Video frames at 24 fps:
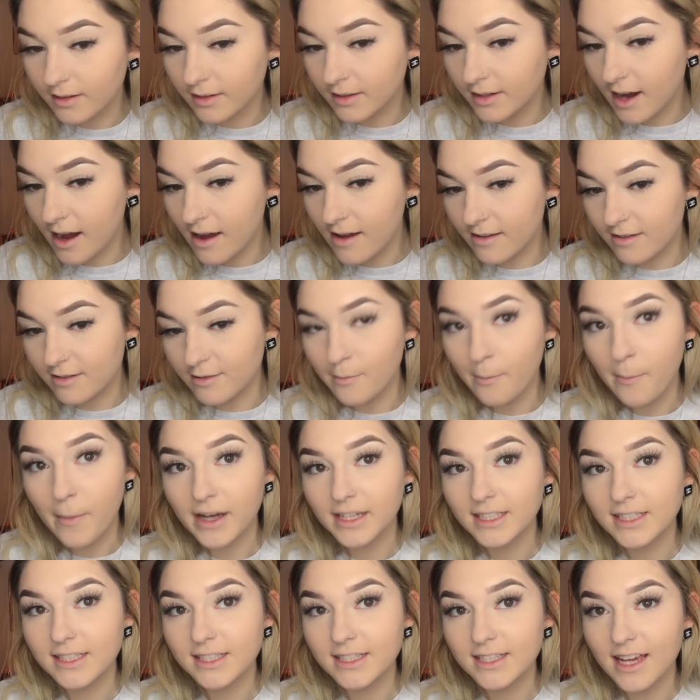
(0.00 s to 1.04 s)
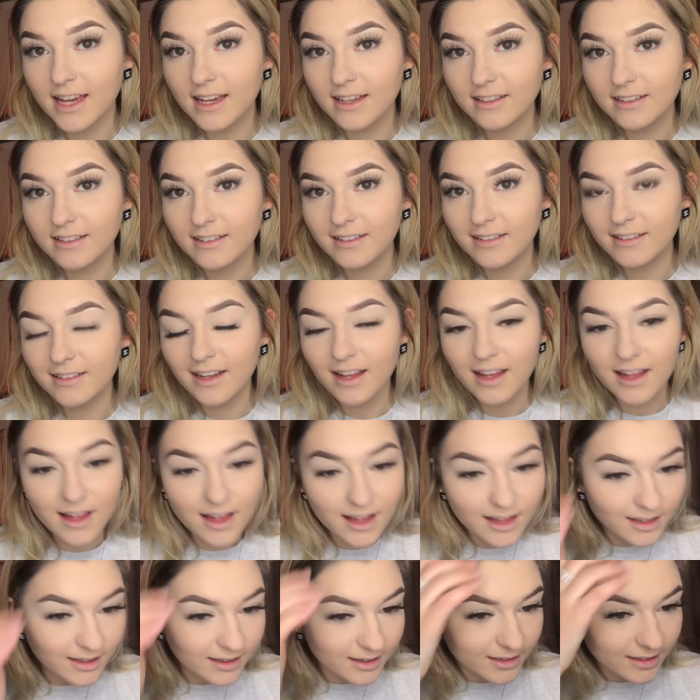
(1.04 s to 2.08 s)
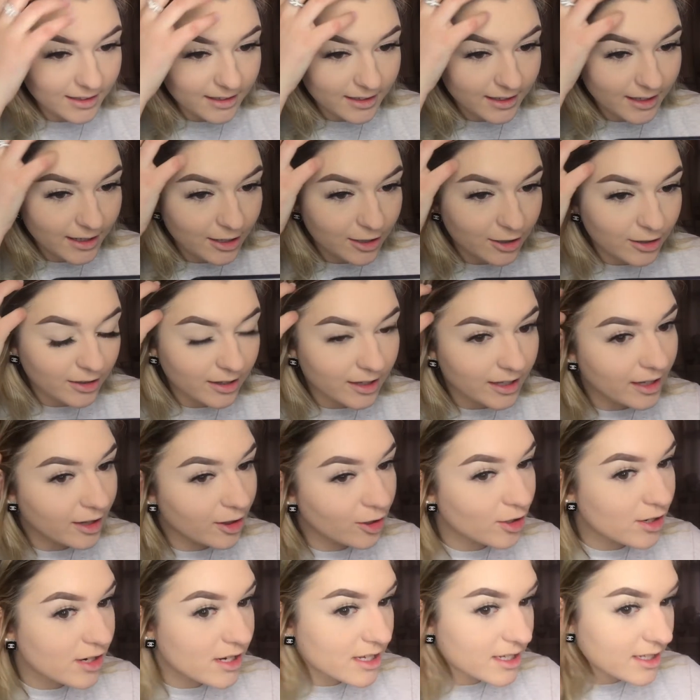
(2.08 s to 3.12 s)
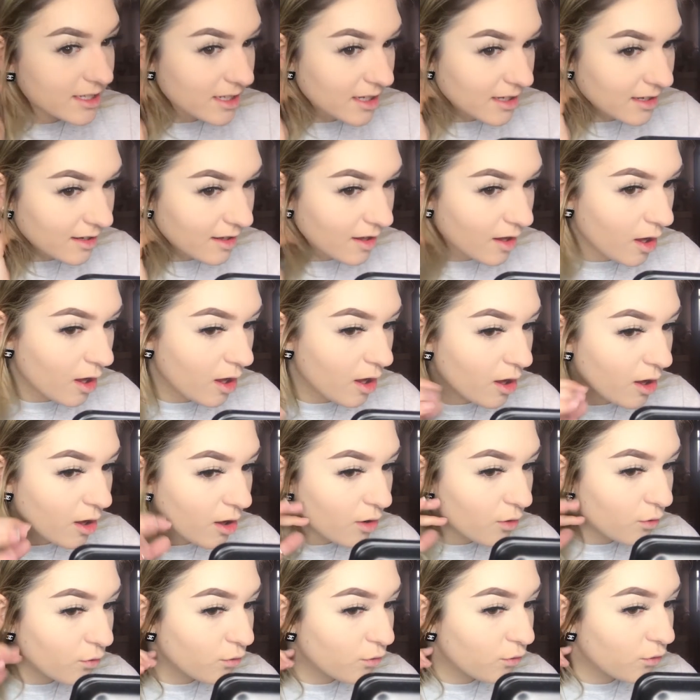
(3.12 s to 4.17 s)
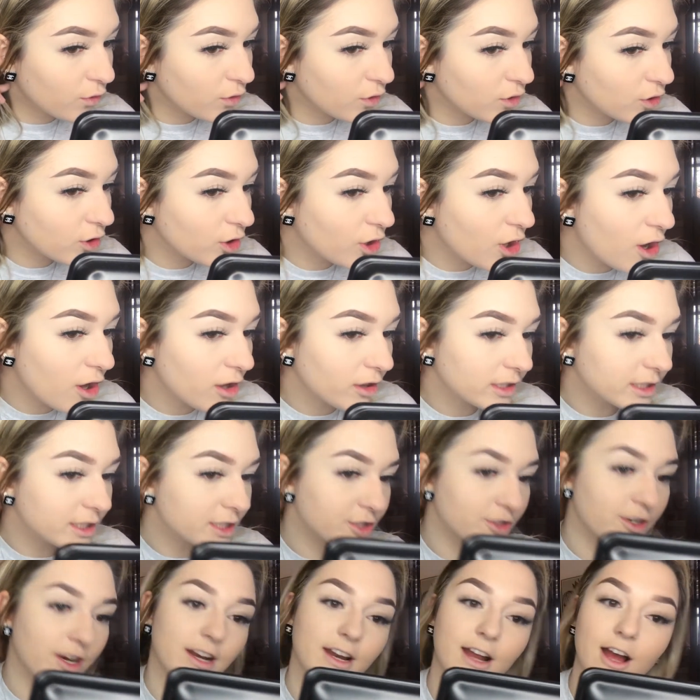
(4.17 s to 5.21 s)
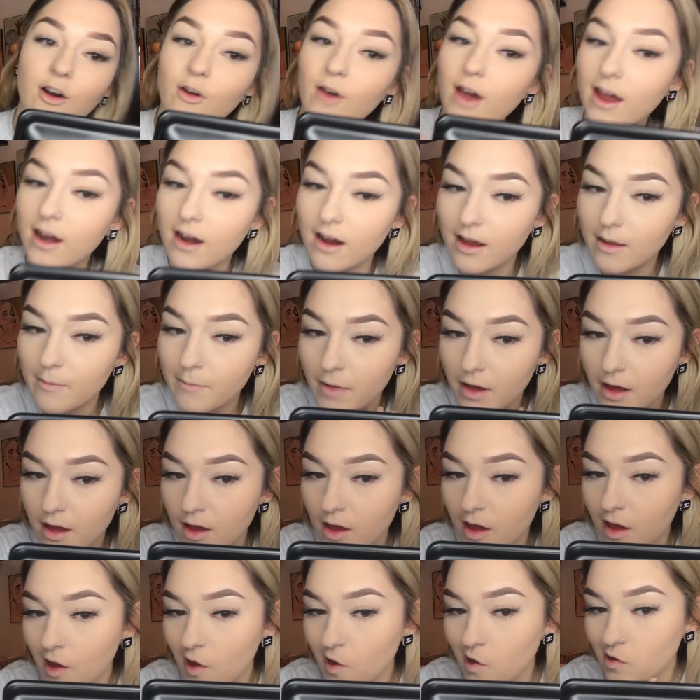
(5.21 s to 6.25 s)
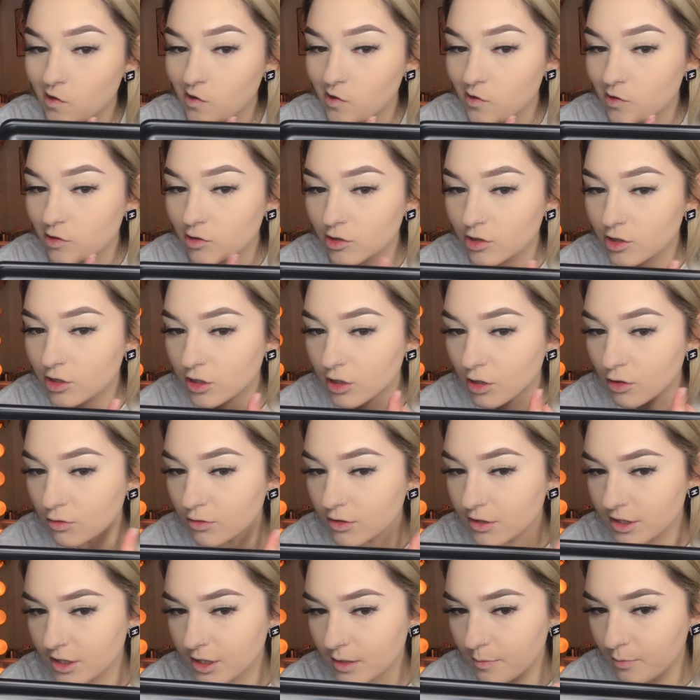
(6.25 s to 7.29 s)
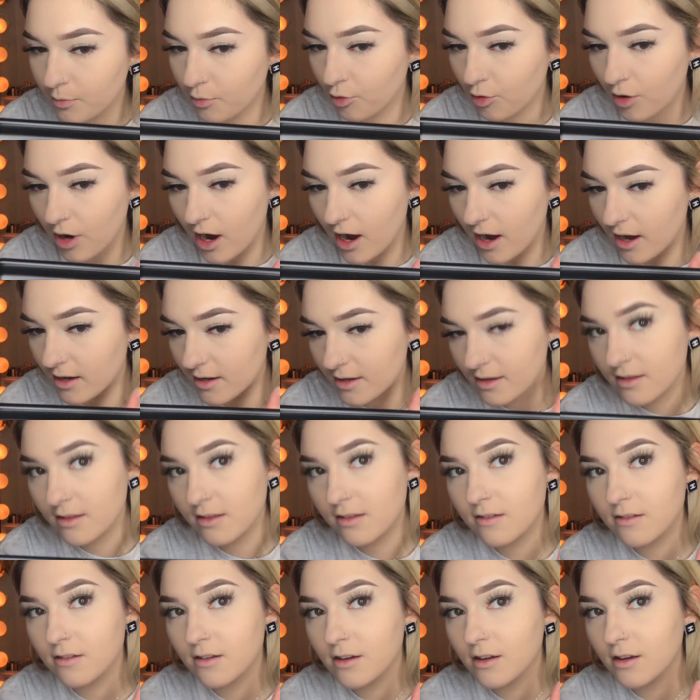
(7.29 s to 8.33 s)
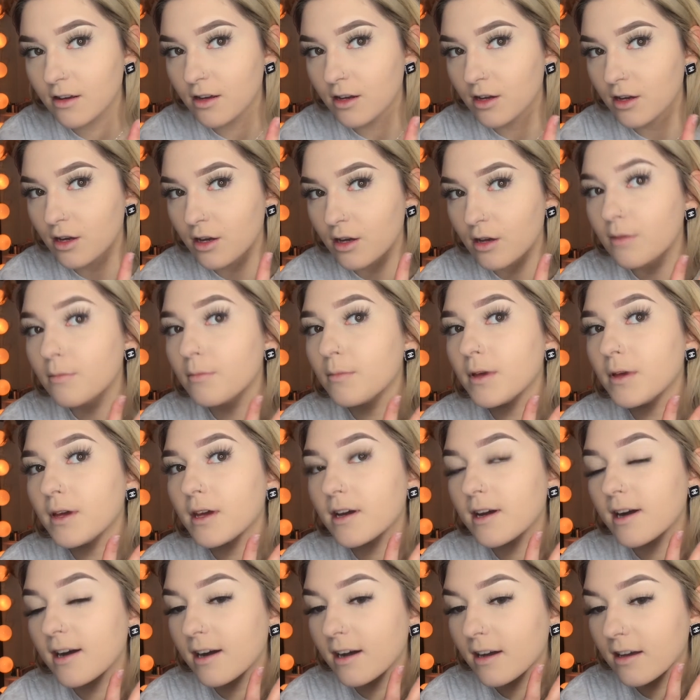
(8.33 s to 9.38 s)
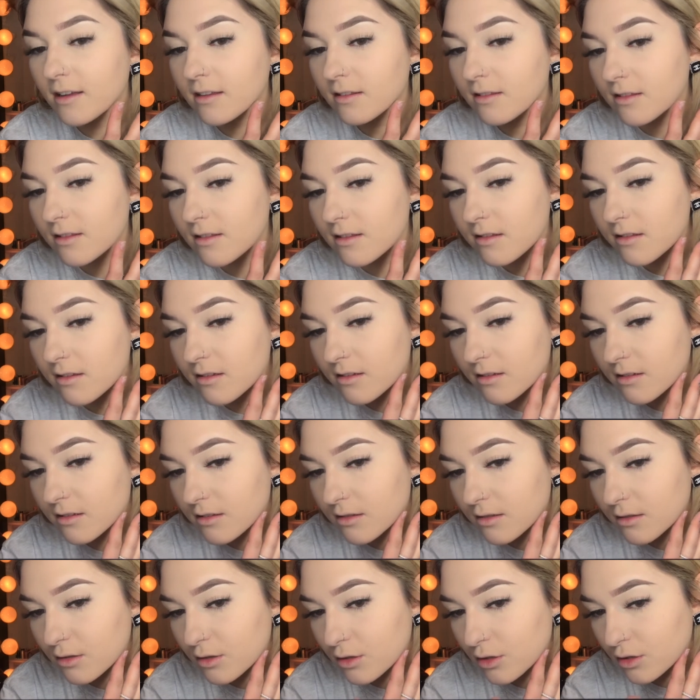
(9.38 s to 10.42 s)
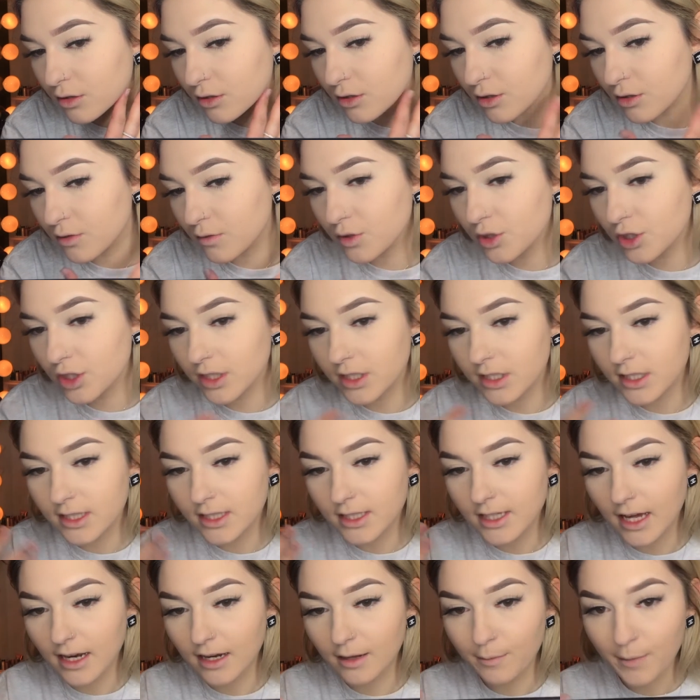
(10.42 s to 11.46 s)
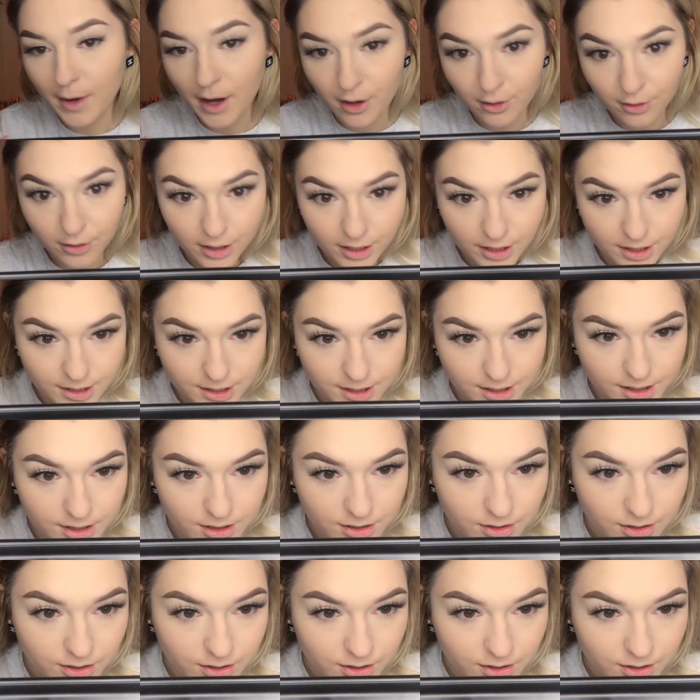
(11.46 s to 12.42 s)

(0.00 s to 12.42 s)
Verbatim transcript: Guys, my skin literally looks flawless right now and I'm so surprised because usually setting powders